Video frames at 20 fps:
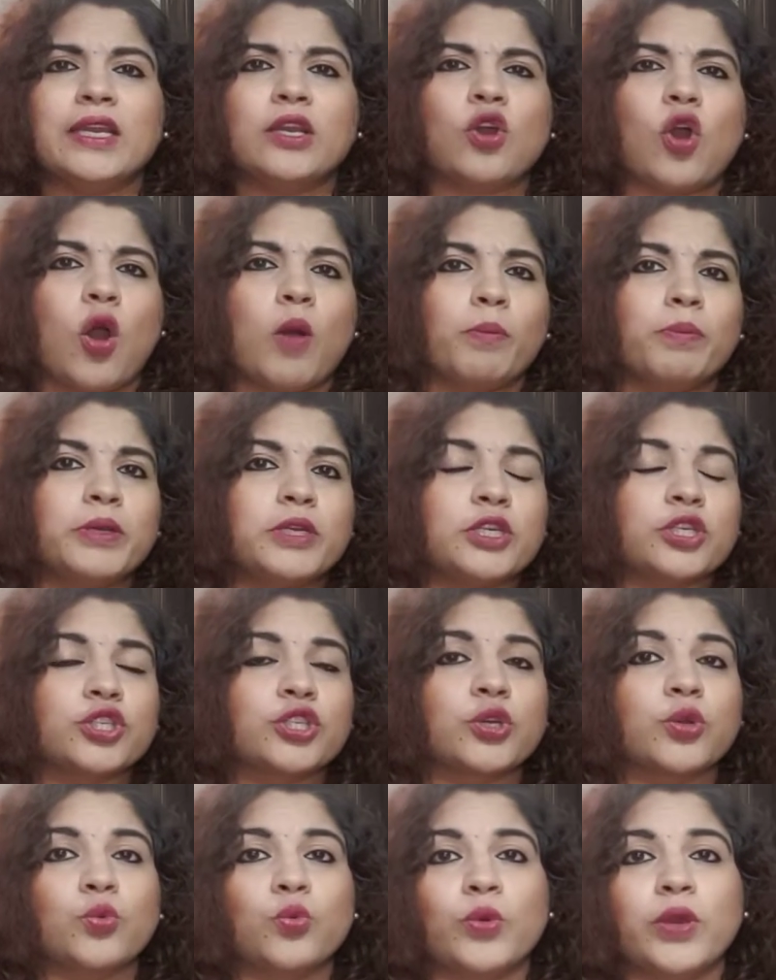in
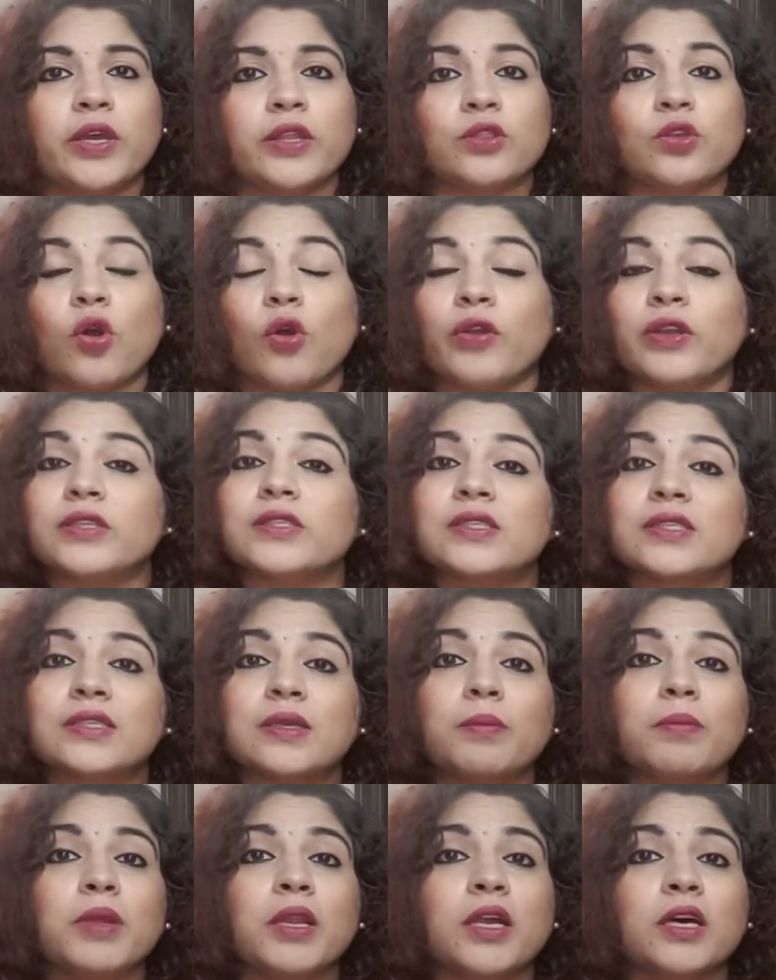competition with or is
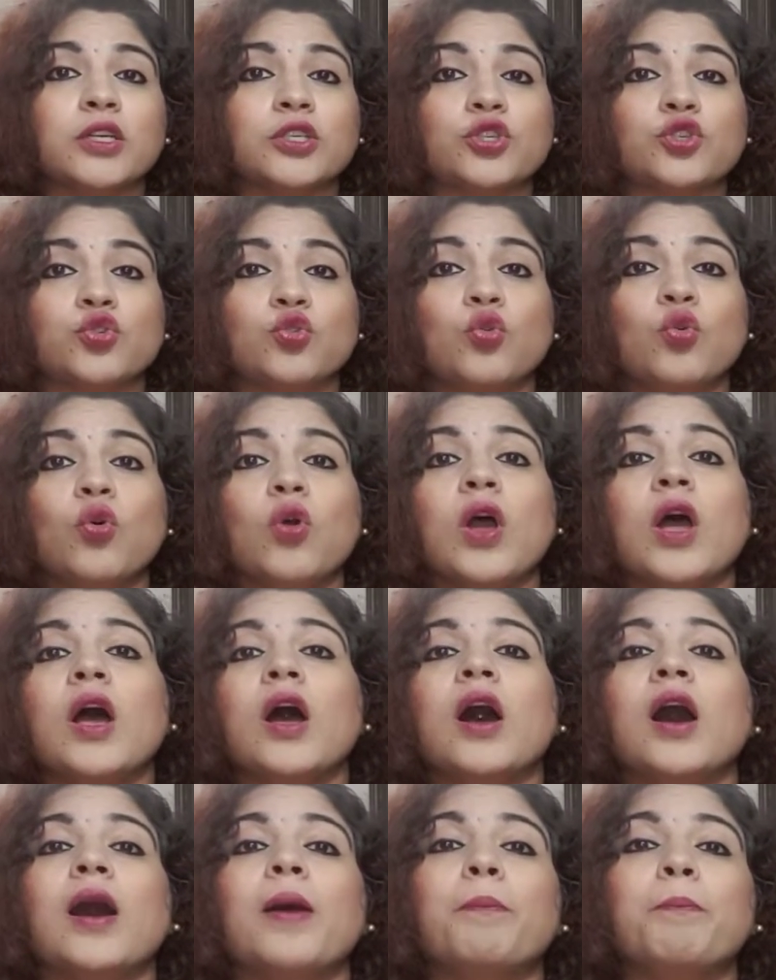similar to
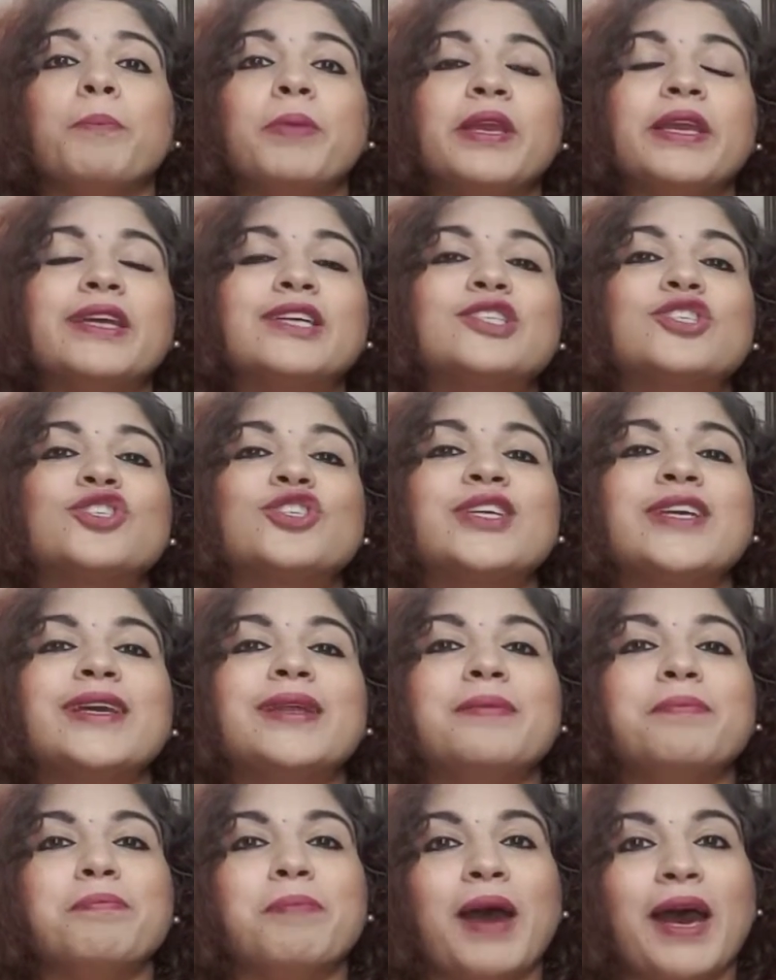a PhD
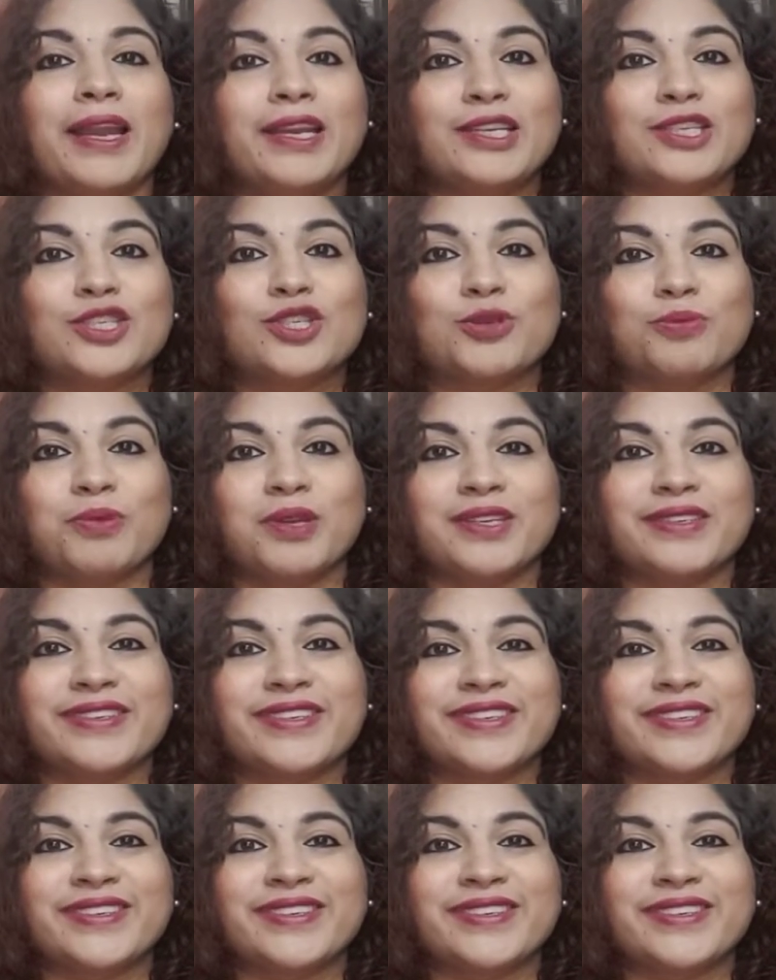in management.